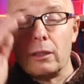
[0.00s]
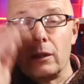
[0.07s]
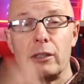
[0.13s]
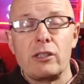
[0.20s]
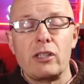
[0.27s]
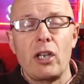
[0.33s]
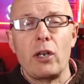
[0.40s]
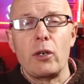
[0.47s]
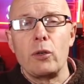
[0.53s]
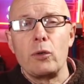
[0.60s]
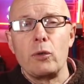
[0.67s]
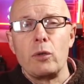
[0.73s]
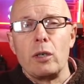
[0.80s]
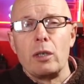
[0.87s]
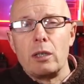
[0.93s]

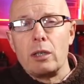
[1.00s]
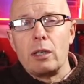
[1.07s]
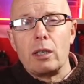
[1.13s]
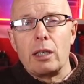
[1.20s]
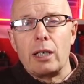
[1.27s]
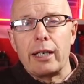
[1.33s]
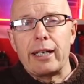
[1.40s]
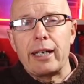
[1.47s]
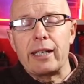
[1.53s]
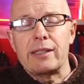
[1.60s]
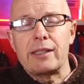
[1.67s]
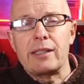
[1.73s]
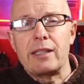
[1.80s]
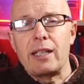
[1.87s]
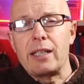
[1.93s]
So I
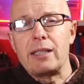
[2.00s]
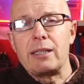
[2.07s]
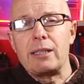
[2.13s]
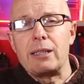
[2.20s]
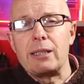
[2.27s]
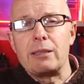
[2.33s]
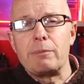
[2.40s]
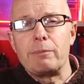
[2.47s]
guess they